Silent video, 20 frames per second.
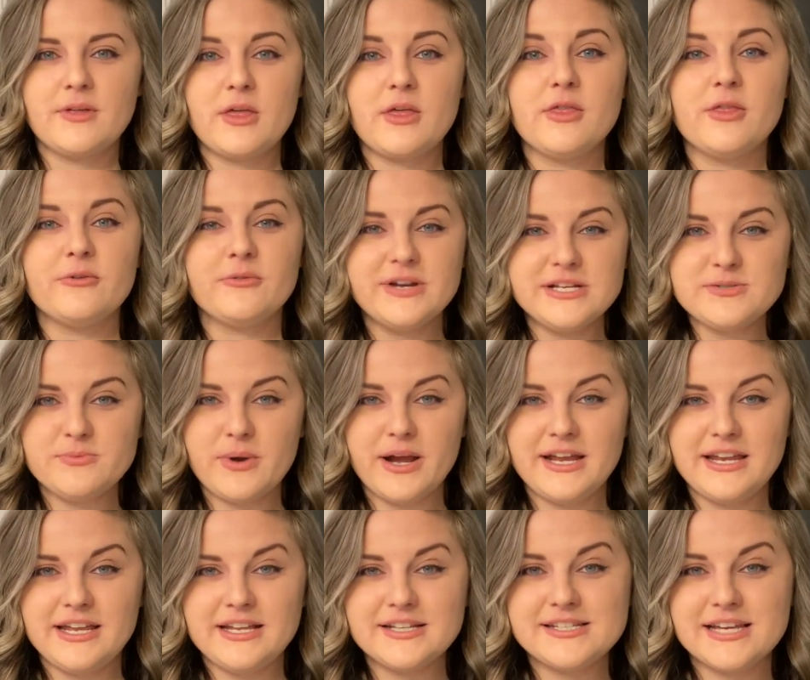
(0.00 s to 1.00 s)
The reason why I
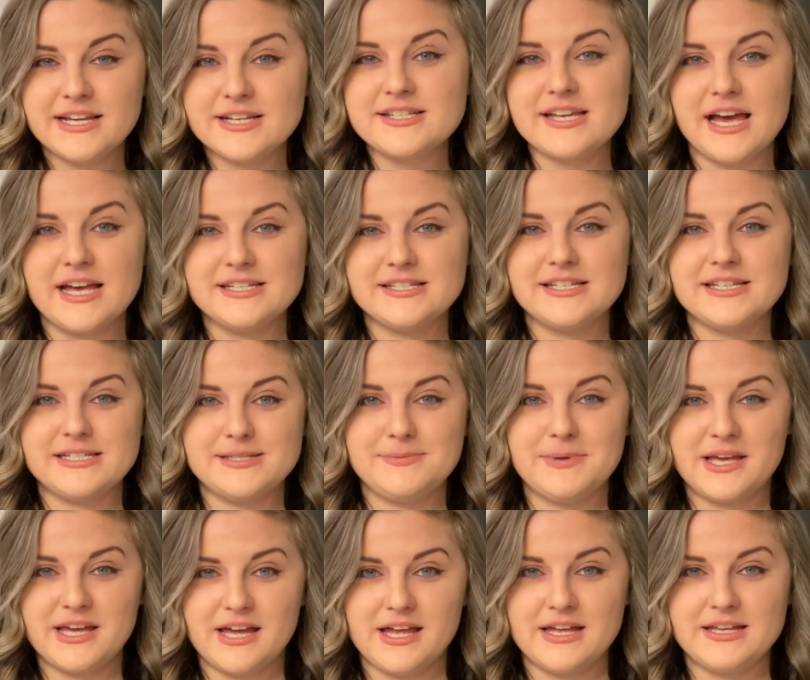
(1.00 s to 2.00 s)
need to take a test is
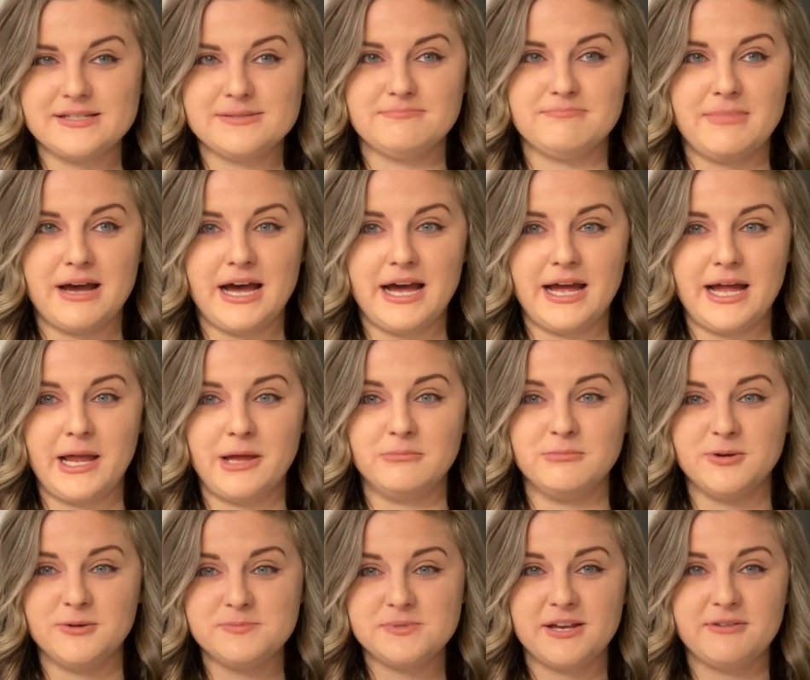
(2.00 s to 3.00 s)
because my
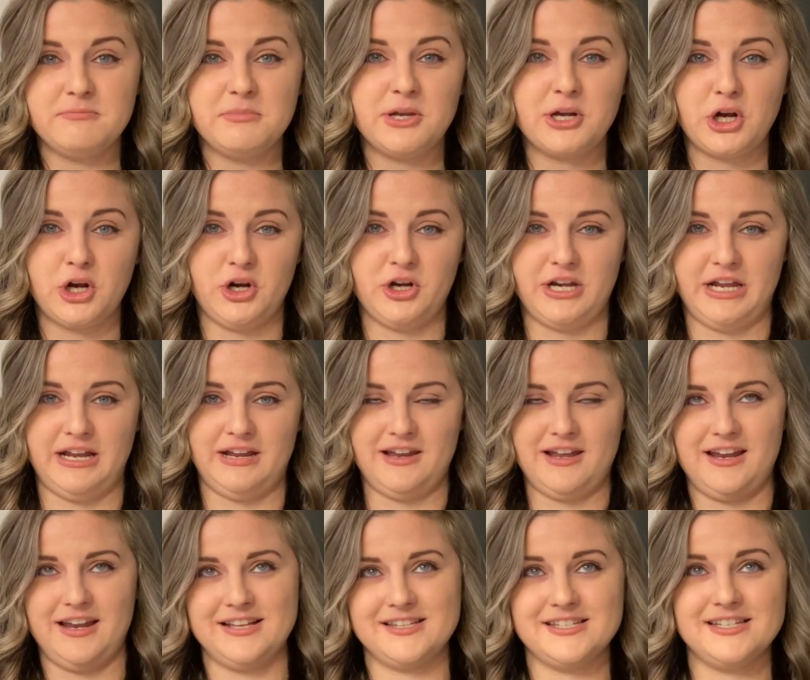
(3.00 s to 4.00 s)
boobs have been hurting
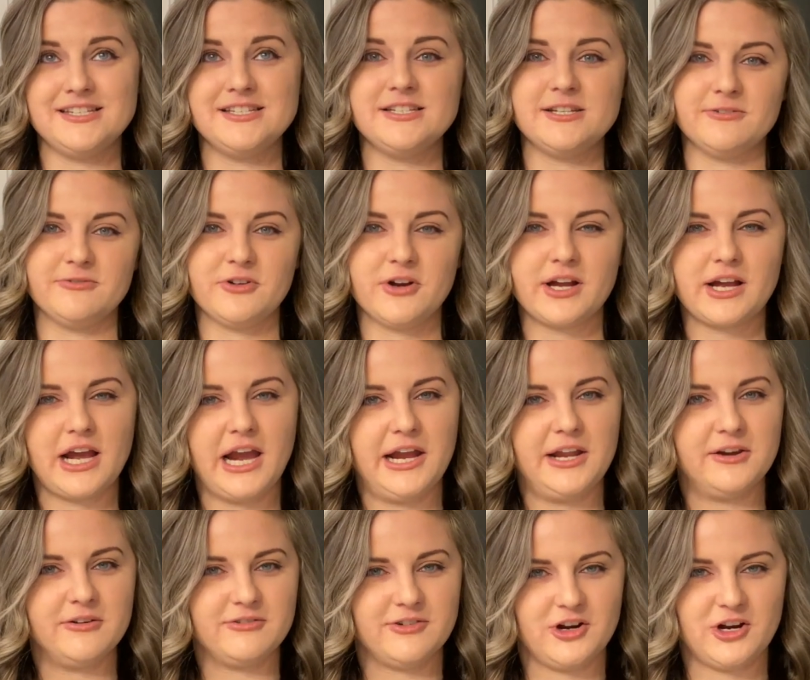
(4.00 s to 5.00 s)
and it's a different kind
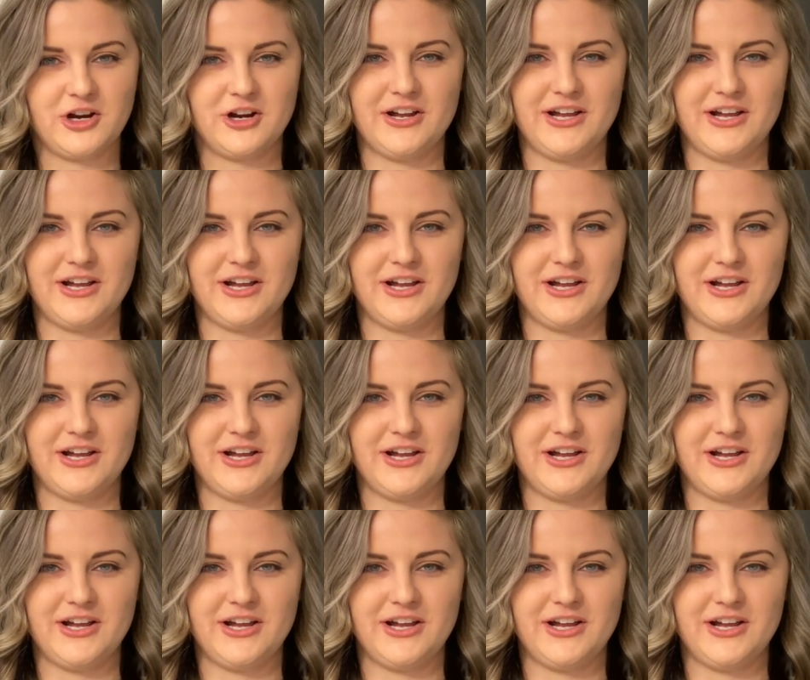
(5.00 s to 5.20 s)
of hurt.